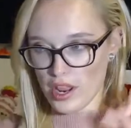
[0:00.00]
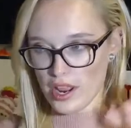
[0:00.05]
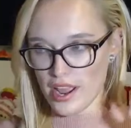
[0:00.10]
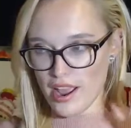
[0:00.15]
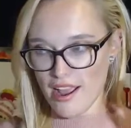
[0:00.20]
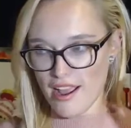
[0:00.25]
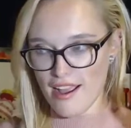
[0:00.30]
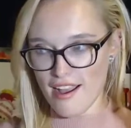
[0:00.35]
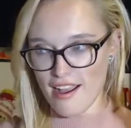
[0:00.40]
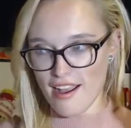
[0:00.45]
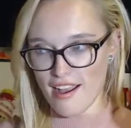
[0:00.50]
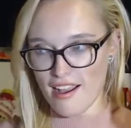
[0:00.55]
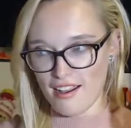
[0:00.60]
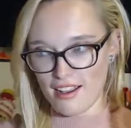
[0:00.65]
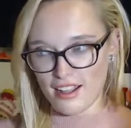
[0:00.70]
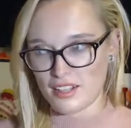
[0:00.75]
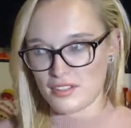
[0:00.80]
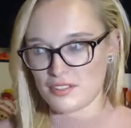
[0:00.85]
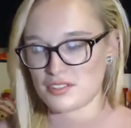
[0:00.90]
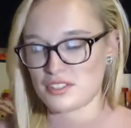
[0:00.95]

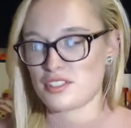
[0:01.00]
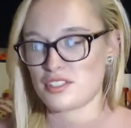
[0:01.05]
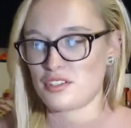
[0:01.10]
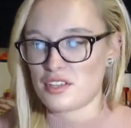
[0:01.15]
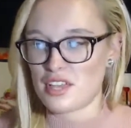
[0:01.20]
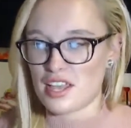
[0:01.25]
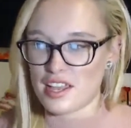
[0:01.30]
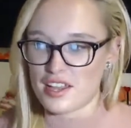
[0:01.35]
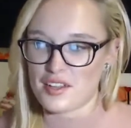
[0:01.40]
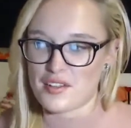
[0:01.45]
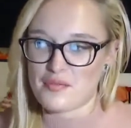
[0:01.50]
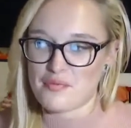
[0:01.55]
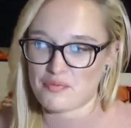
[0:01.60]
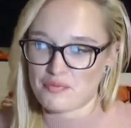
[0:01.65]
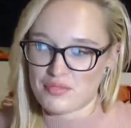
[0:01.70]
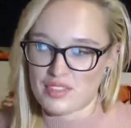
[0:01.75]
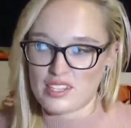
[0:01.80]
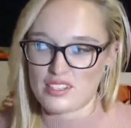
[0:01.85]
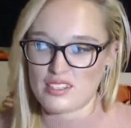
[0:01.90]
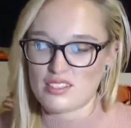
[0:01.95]
yeah. So yeah,
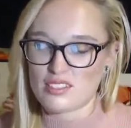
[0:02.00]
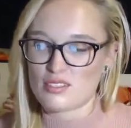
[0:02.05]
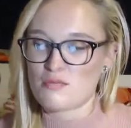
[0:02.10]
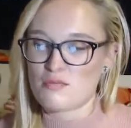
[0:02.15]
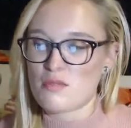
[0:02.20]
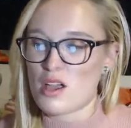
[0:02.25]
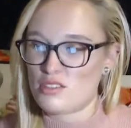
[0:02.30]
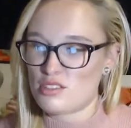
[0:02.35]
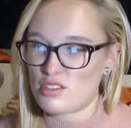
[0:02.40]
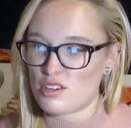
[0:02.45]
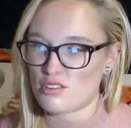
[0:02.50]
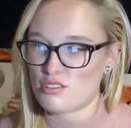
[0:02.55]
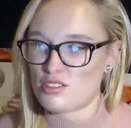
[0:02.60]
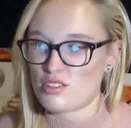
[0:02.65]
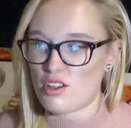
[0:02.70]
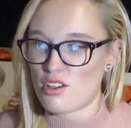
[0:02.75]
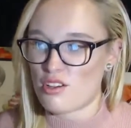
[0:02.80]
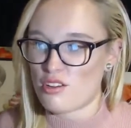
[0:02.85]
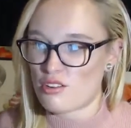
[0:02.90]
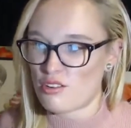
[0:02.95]
this is the Macho
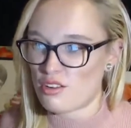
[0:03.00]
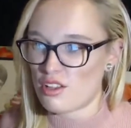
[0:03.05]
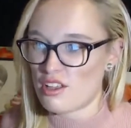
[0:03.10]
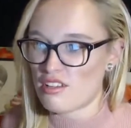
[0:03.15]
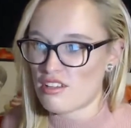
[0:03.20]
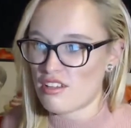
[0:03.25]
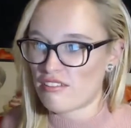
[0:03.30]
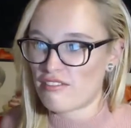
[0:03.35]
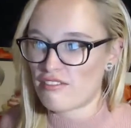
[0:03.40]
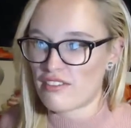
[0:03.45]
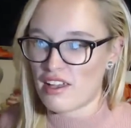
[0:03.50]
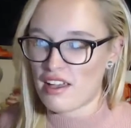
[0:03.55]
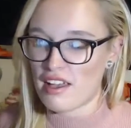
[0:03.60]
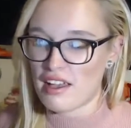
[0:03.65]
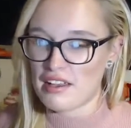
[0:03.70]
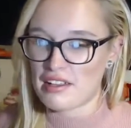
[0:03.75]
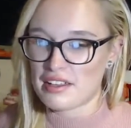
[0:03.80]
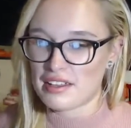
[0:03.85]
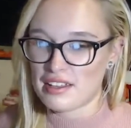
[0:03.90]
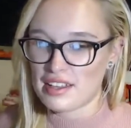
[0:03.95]
Show. If
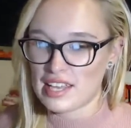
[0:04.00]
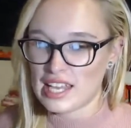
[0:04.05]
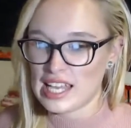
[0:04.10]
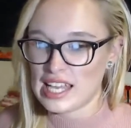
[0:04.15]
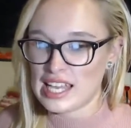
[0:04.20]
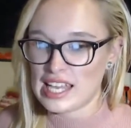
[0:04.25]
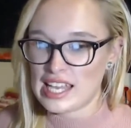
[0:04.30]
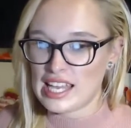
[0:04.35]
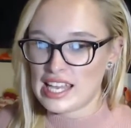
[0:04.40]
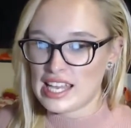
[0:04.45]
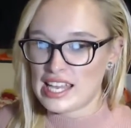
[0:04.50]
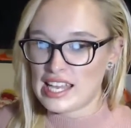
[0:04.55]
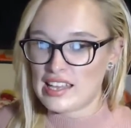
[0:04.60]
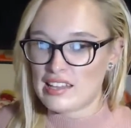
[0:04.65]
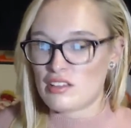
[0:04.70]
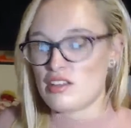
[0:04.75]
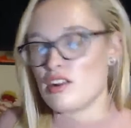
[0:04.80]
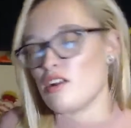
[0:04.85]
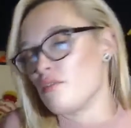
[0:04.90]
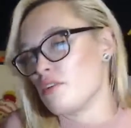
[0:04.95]

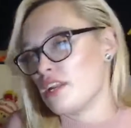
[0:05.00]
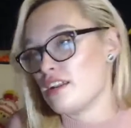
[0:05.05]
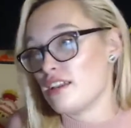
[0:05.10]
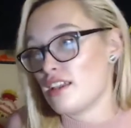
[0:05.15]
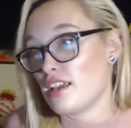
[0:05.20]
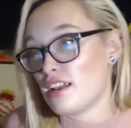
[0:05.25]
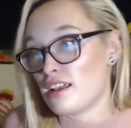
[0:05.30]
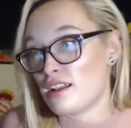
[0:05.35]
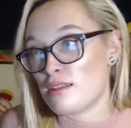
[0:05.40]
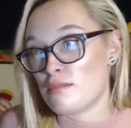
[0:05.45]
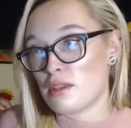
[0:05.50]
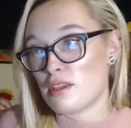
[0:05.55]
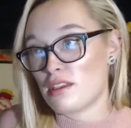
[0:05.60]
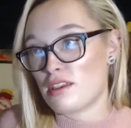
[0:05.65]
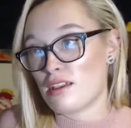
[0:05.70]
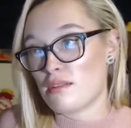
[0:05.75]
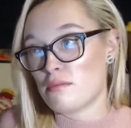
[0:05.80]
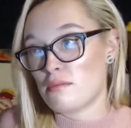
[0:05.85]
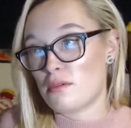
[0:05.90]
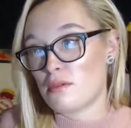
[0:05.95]
you know, we didn't get anybody
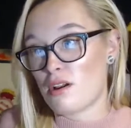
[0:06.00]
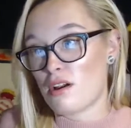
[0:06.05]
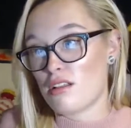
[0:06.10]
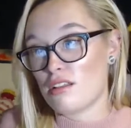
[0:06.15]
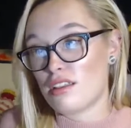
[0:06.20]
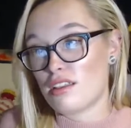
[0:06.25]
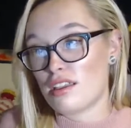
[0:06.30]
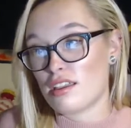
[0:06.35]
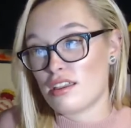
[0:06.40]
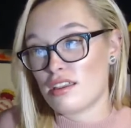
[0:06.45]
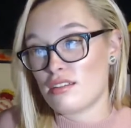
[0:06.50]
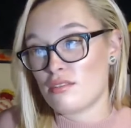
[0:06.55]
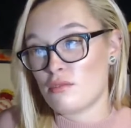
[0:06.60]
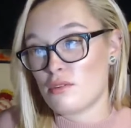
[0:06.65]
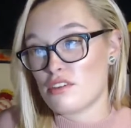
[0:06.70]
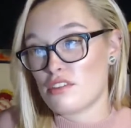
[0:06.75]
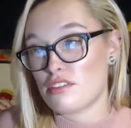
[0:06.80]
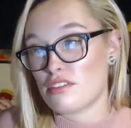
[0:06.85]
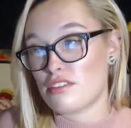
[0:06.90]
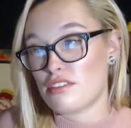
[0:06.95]
calling in
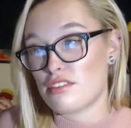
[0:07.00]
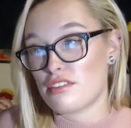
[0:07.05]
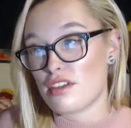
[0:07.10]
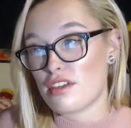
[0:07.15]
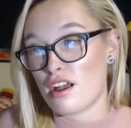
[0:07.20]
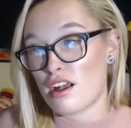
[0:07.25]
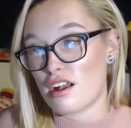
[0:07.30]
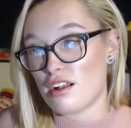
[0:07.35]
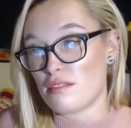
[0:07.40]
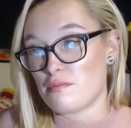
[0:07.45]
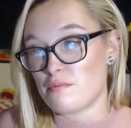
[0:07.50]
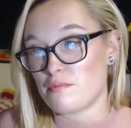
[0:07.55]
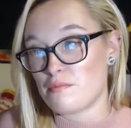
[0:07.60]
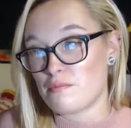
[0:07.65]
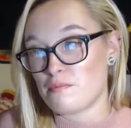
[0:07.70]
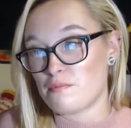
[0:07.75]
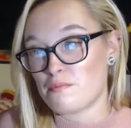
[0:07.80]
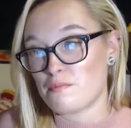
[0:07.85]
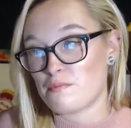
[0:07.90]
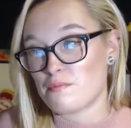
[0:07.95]
with
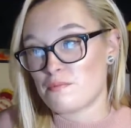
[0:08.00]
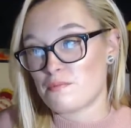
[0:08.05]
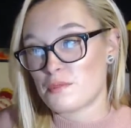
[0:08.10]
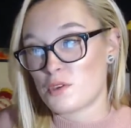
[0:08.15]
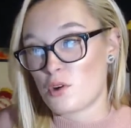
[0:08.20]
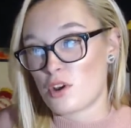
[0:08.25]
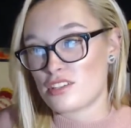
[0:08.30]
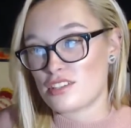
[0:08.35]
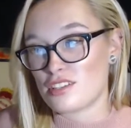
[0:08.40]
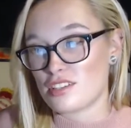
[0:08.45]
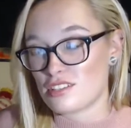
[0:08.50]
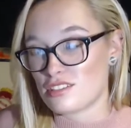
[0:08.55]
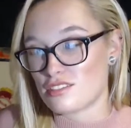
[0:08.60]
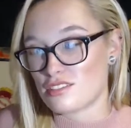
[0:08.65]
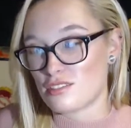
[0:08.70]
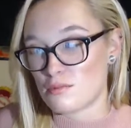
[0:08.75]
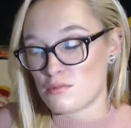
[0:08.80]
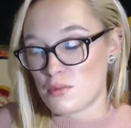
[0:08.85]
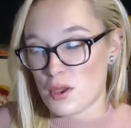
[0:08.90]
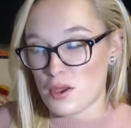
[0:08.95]

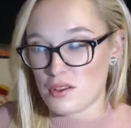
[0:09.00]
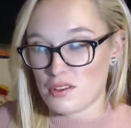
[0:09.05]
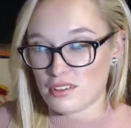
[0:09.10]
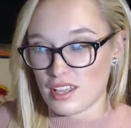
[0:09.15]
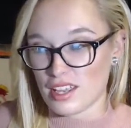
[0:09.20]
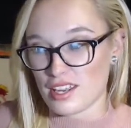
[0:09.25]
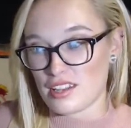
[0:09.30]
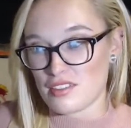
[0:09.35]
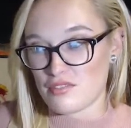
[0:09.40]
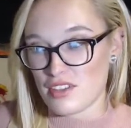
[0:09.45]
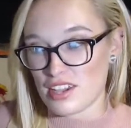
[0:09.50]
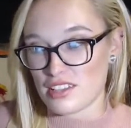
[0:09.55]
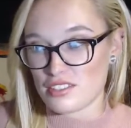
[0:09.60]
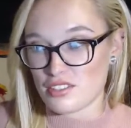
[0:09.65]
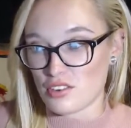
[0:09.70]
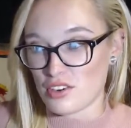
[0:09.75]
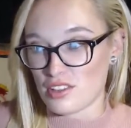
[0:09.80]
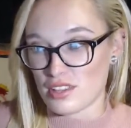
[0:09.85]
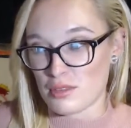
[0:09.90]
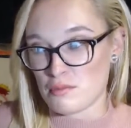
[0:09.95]
questions about like advice
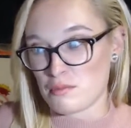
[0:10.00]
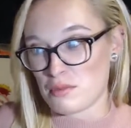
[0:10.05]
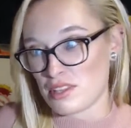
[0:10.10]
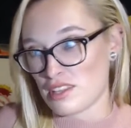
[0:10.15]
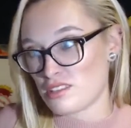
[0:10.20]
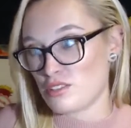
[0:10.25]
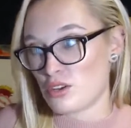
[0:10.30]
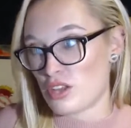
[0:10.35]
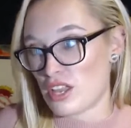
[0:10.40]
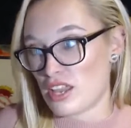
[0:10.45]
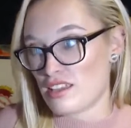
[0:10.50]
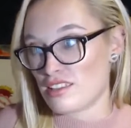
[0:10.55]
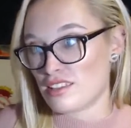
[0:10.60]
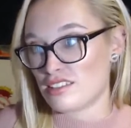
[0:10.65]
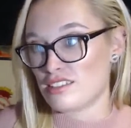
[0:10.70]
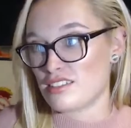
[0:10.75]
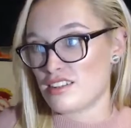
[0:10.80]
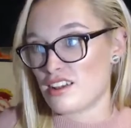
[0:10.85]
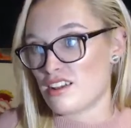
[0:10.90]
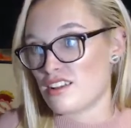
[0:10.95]
or anything, but that's okay.
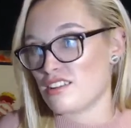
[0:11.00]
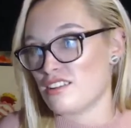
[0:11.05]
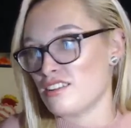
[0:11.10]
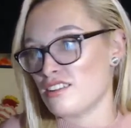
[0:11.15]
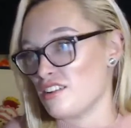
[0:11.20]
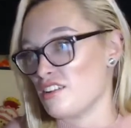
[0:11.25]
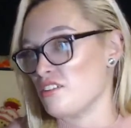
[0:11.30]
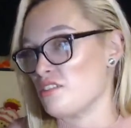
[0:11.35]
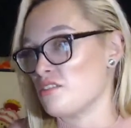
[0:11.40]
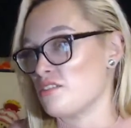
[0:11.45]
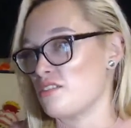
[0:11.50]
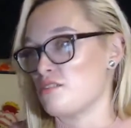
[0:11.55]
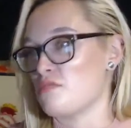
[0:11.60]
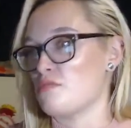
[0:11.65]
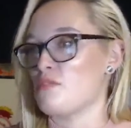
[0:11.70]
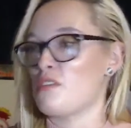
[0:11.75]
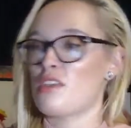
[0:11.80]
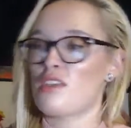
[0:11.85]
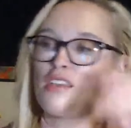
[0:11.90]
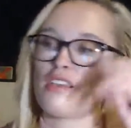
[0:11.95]
That's not, you know,
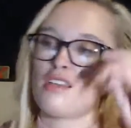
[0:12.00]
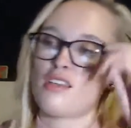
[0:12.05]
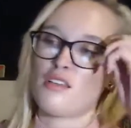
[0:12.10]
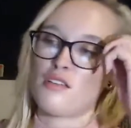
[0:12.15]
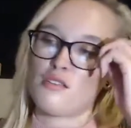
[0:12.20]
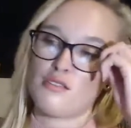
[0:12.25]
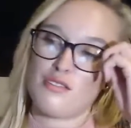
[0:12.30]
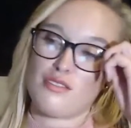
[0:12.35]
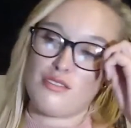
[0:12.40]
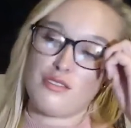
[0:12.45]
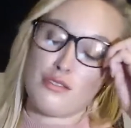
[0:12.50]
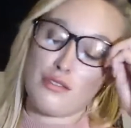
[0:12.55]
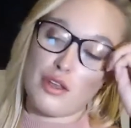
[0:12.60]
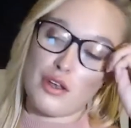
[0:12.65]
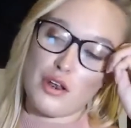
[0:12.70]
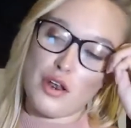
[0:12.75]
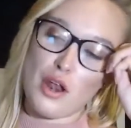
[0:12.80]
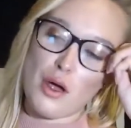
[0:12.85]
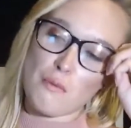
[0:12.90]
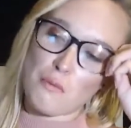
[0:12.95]
the
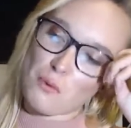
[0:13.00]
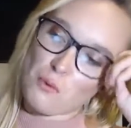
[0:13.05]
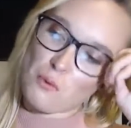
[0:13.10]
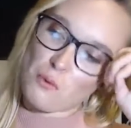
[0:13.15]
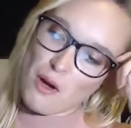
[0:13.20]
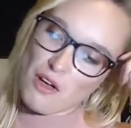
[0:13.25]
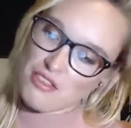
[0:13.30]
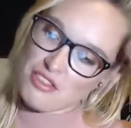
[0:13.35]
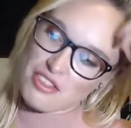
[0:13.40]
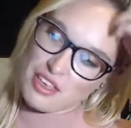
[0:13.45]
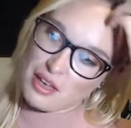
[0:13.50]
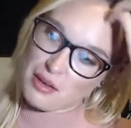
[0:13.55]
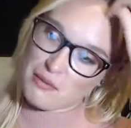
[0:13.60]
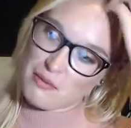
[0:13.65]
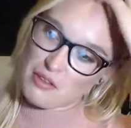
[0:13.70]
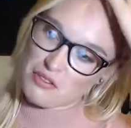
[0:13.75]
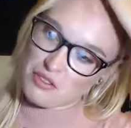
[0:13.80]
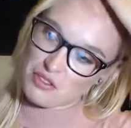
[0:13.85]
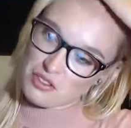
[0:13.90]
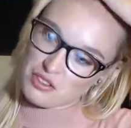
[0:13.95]
number one
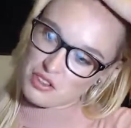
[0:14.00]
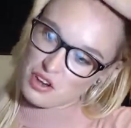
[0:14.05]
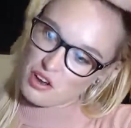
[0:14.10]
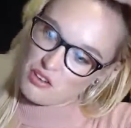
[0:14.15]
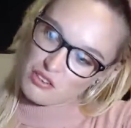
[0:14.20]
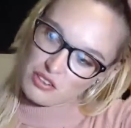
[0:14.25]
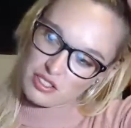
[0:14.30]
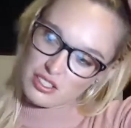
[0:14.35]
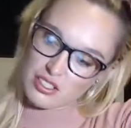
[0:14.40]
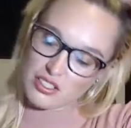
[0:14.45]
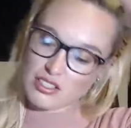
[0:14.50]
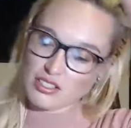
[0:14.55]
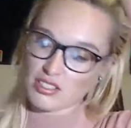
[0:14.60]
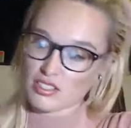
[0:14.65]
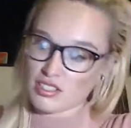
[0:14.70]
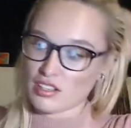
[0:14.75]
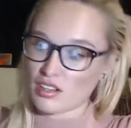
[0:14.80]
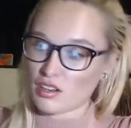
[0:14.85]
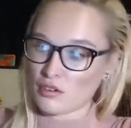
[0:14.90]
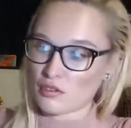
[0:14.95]
thing about the show. Is
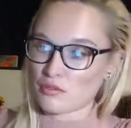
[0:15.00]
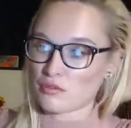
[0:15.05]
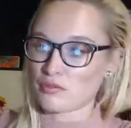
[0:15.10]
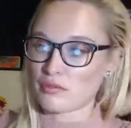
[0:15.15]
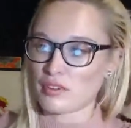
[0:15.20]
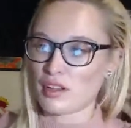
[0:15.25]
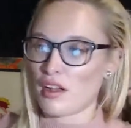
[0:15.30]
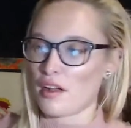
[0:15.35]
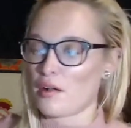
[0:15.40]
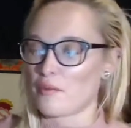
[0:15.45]
just, you know,